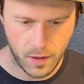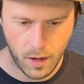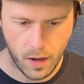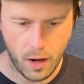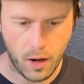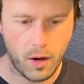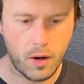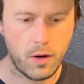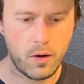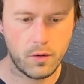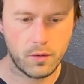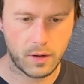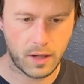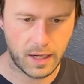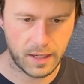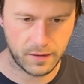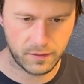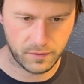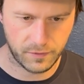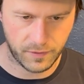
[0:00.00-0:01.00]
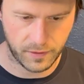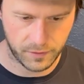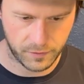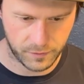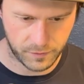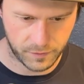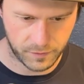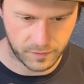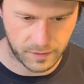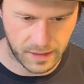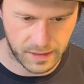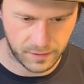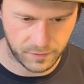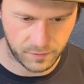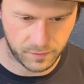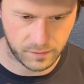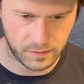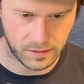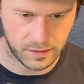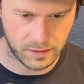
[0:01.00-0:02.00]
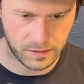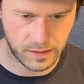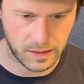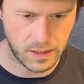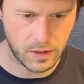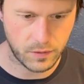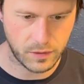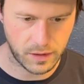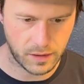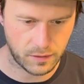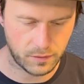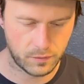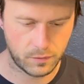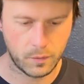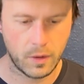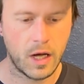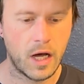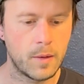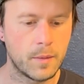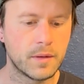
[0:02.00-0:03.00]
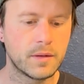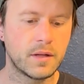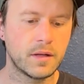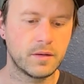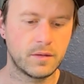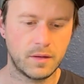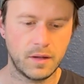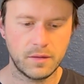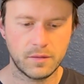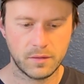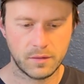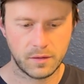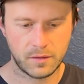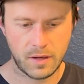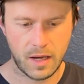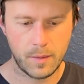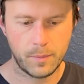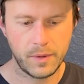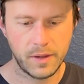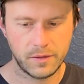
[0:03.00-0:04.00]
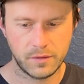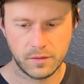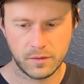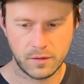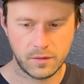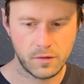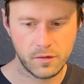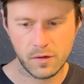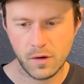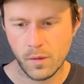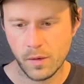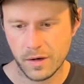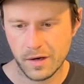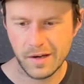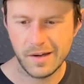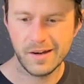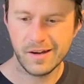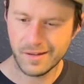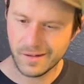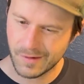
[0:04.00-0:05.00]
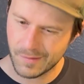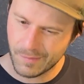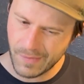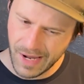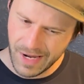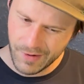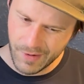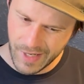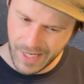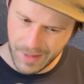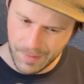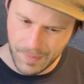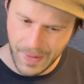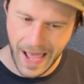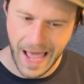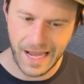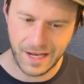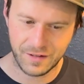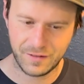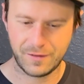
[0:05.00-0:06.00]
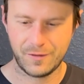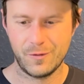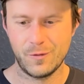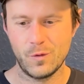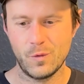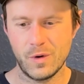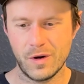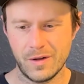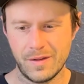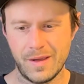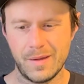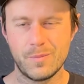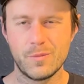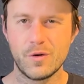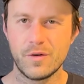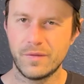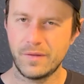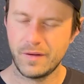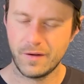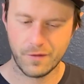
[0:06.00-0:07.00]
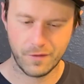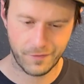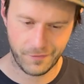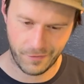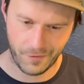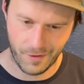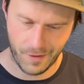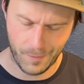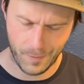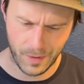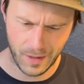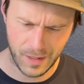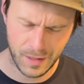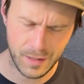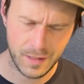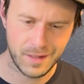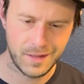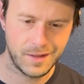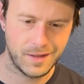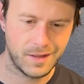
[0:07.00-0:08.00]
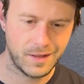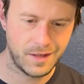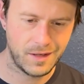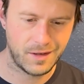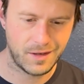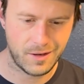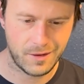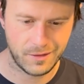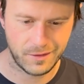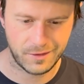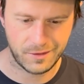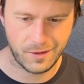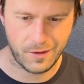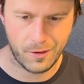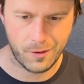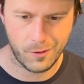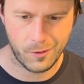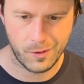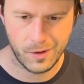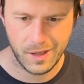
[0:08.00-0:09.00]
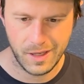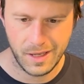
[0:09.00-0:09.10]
all kinds of other states in the union as well, but these are the top places that they're going. They're migrating back to where they moved here from. So